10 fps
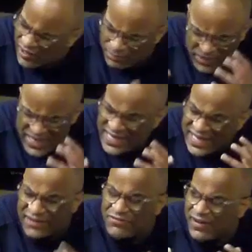
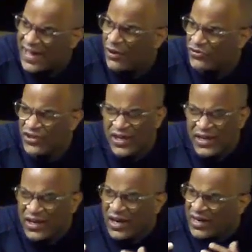PDF files,
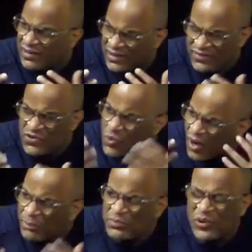if you
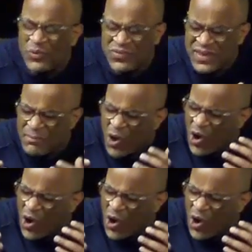upload them,